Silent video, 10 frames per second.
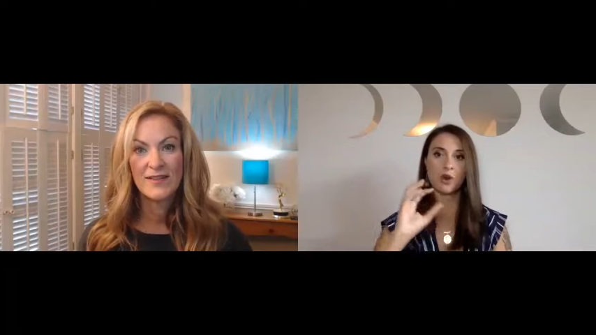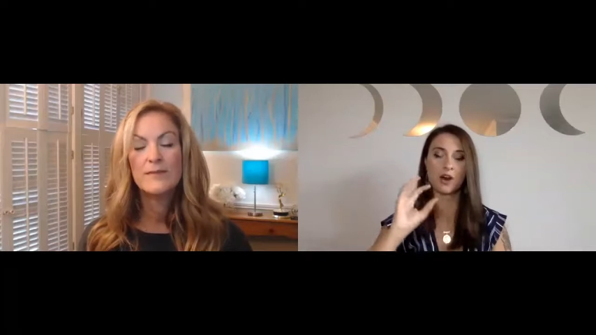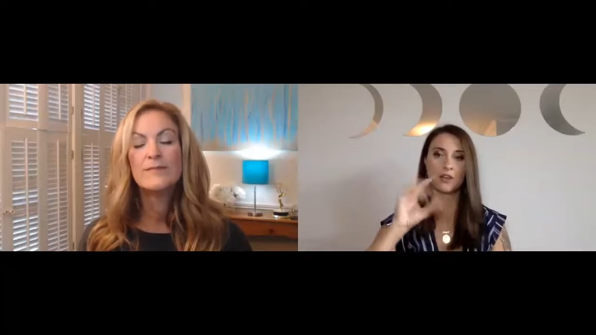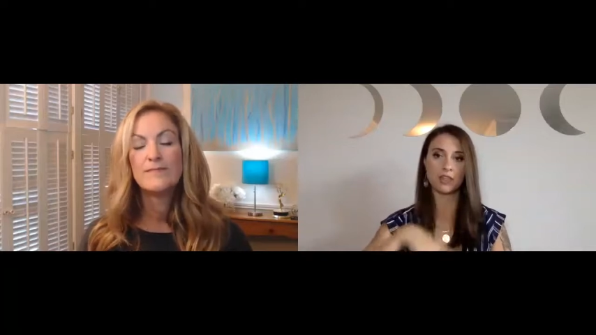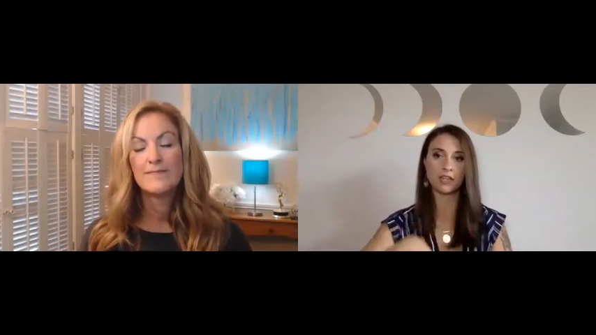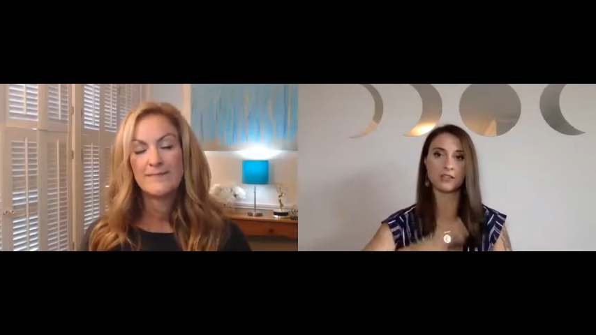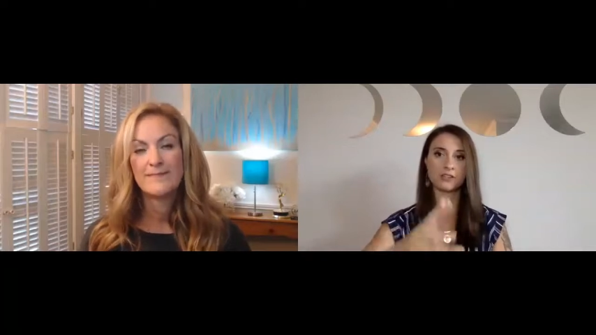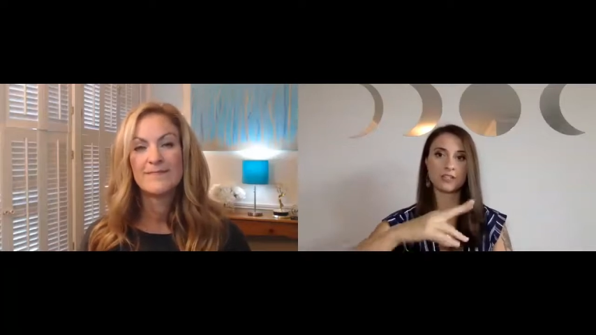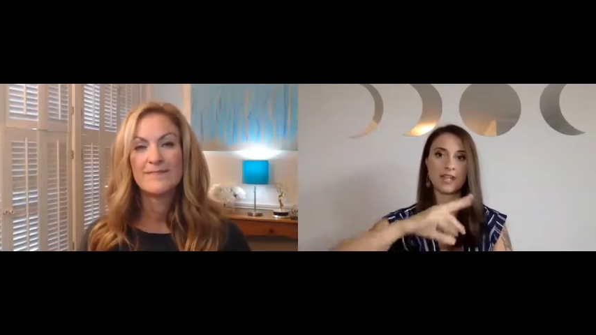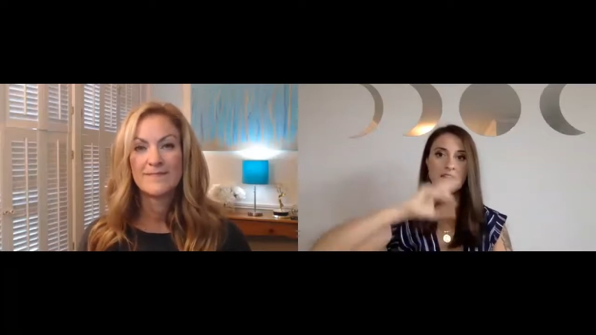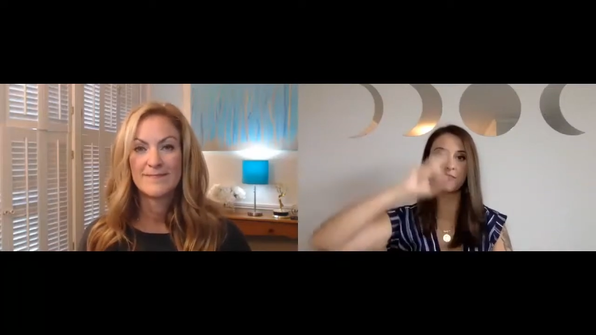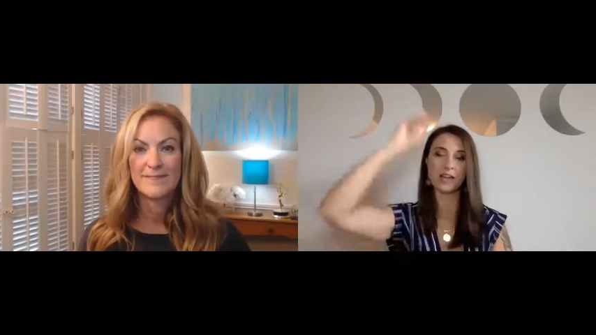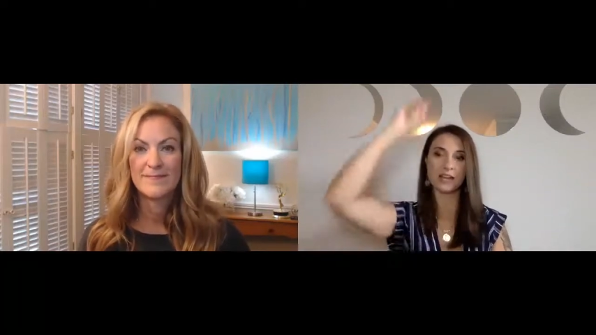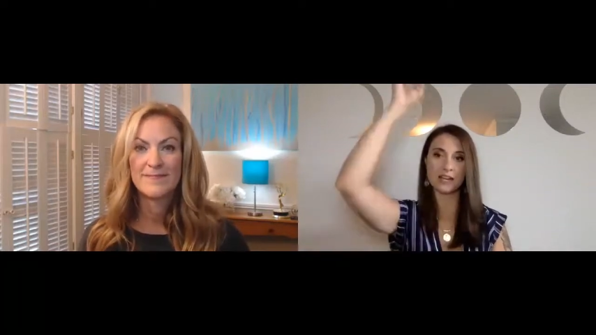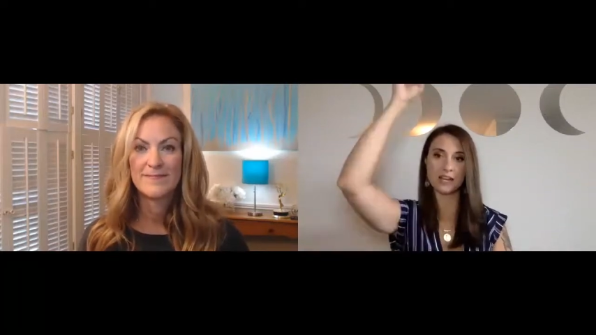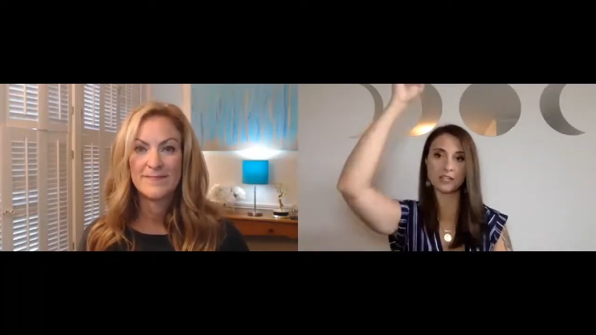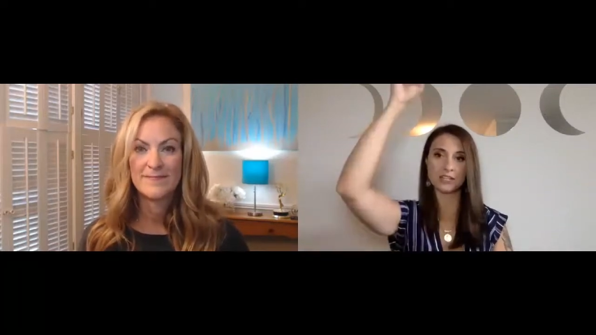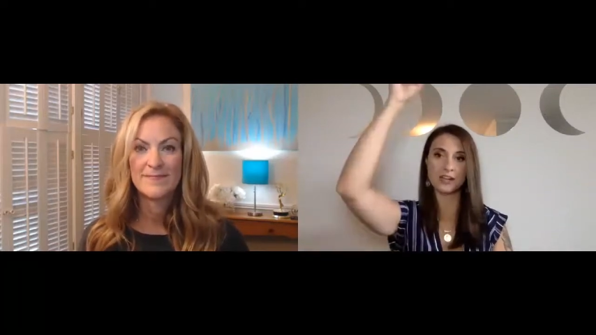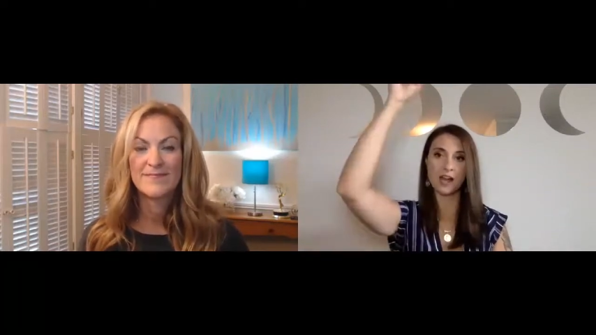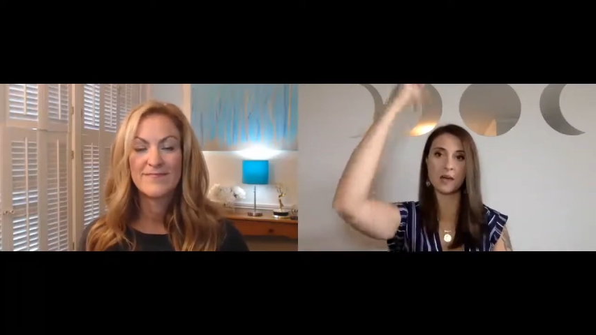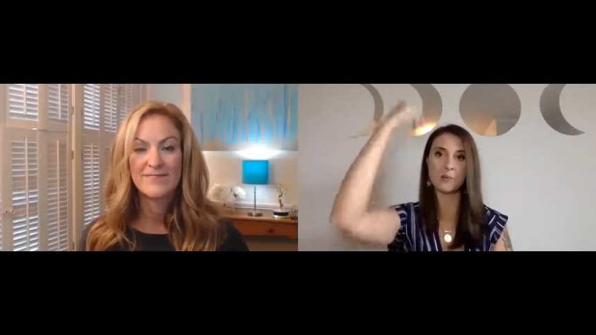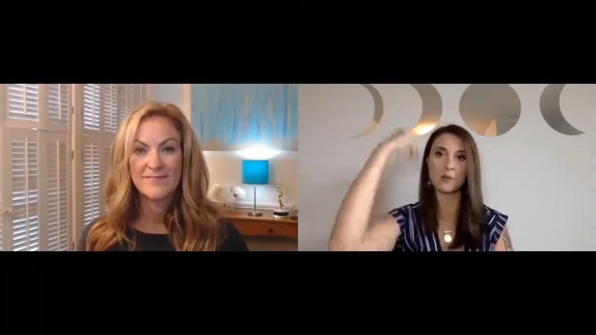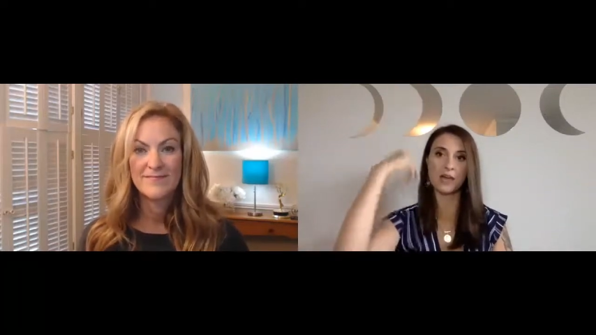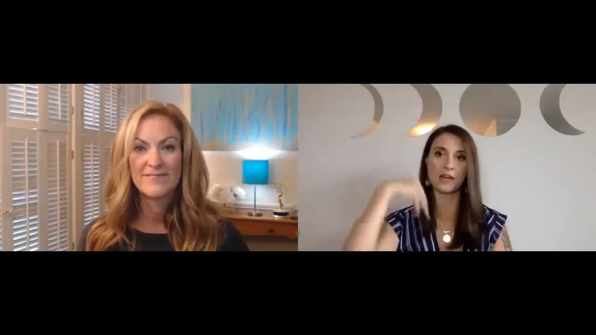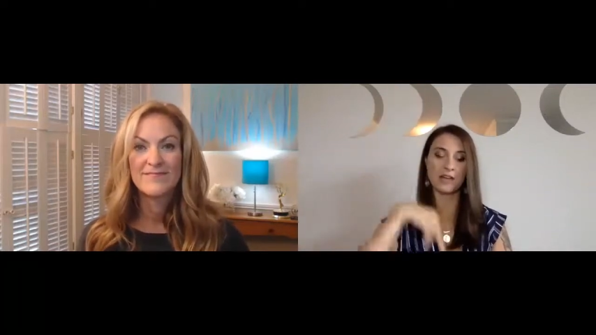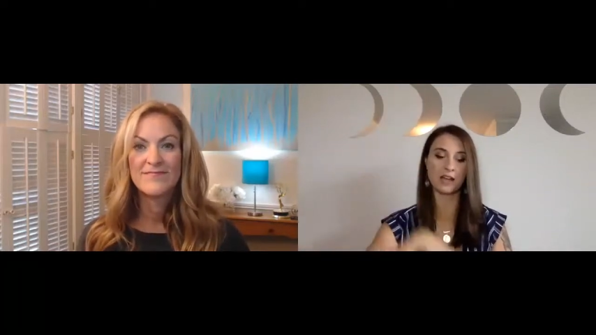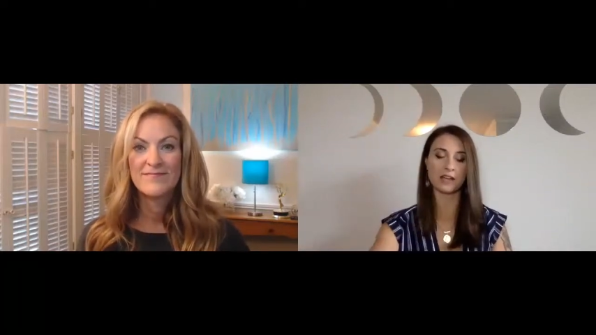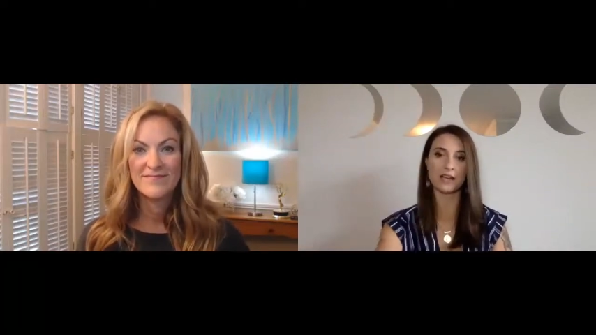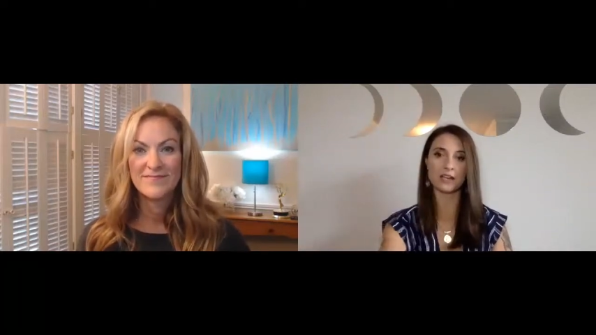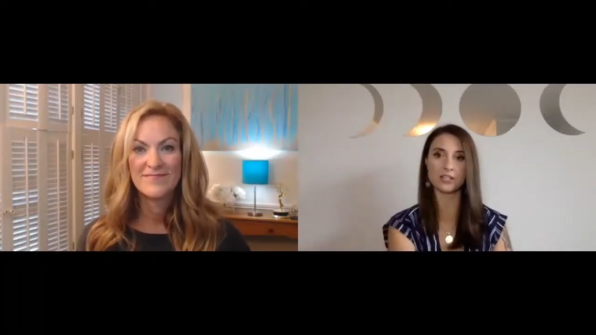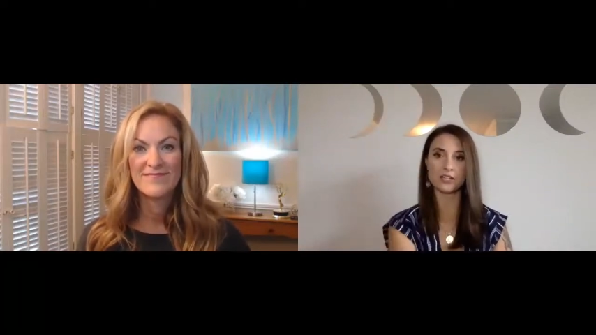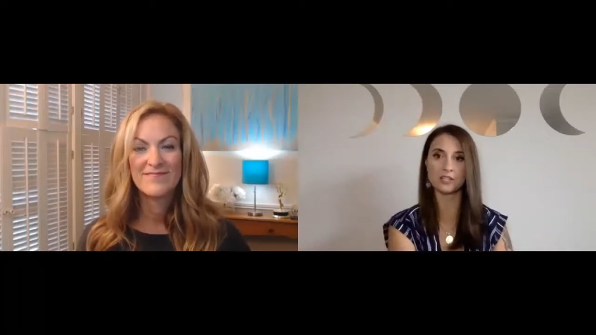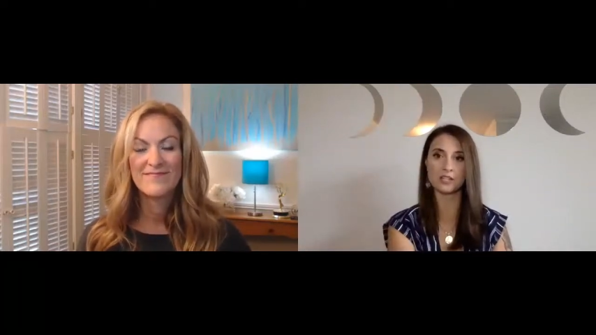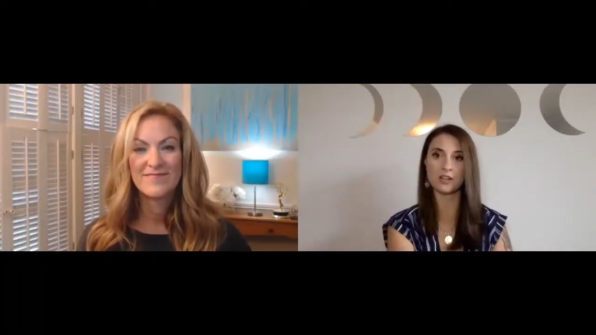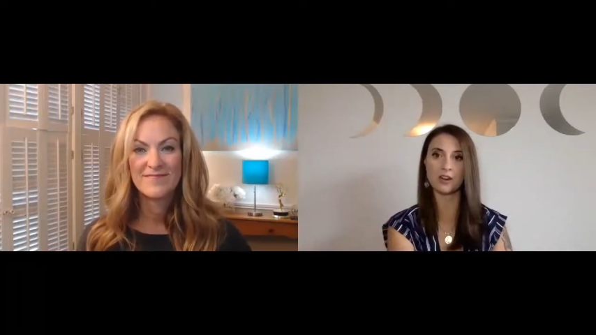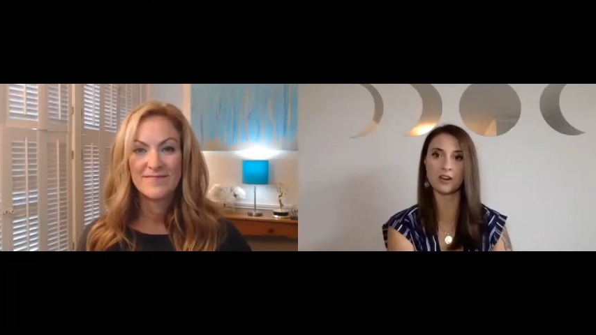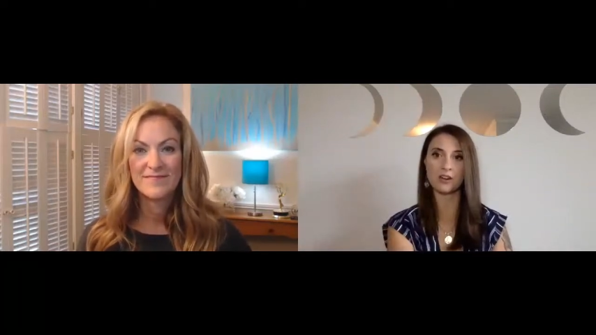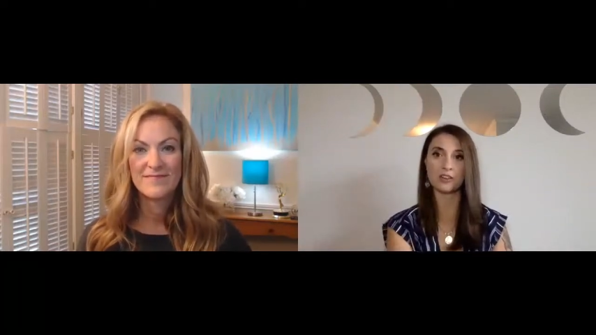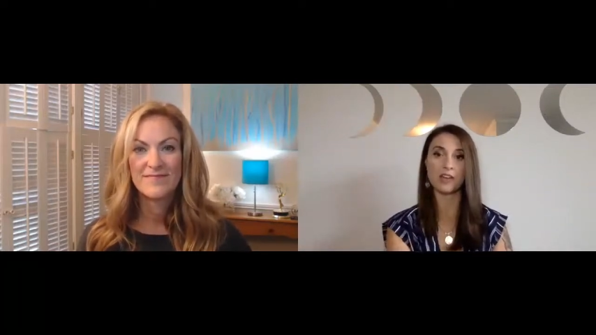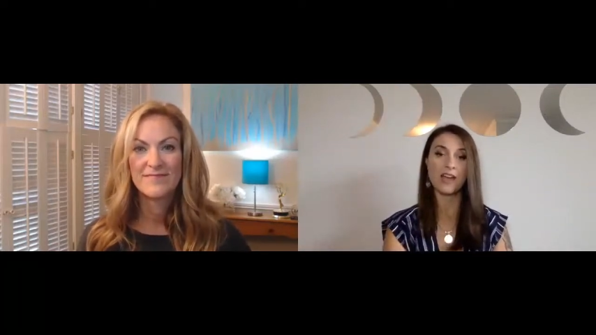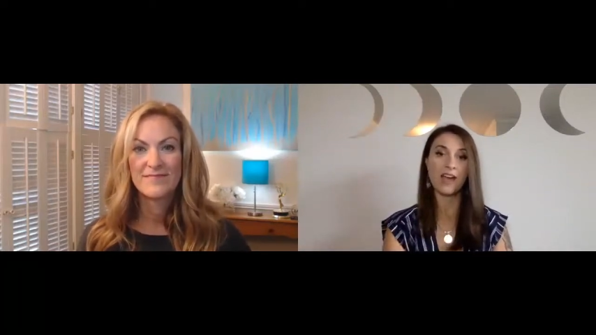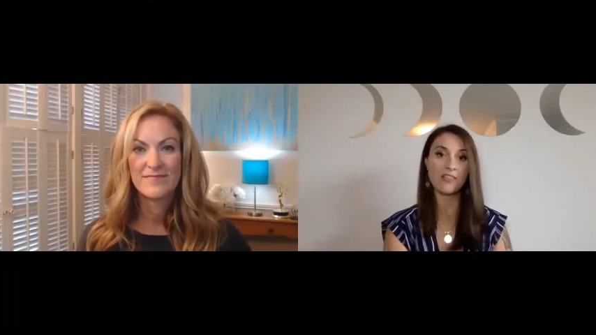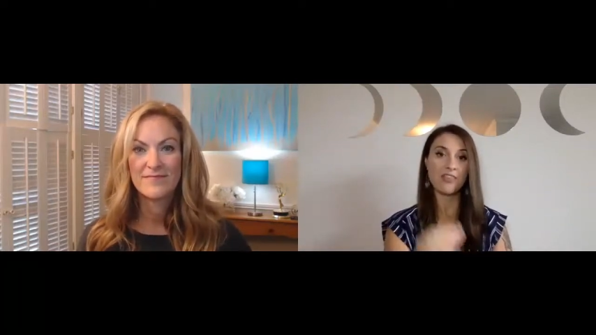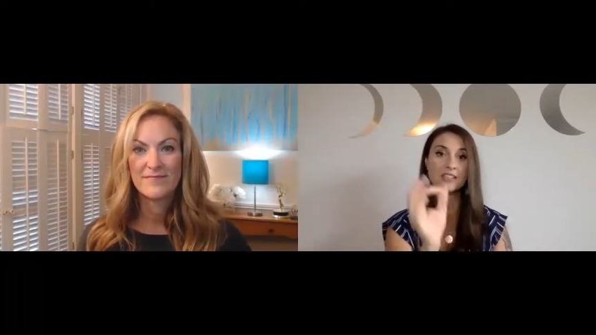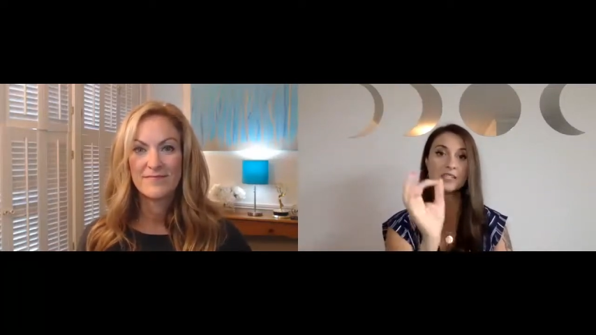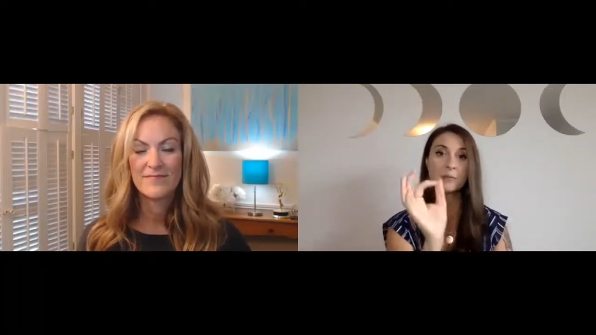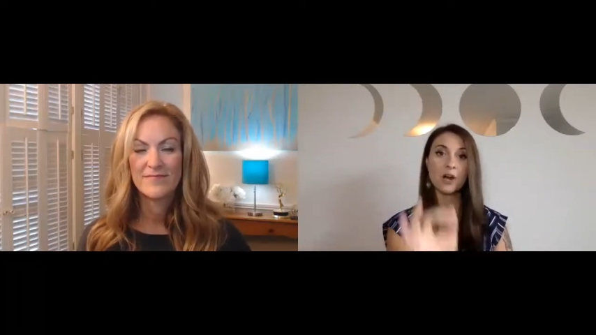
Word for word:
Speaker 1: are, like you're saying, that connection up and that connection to the earth. And that's a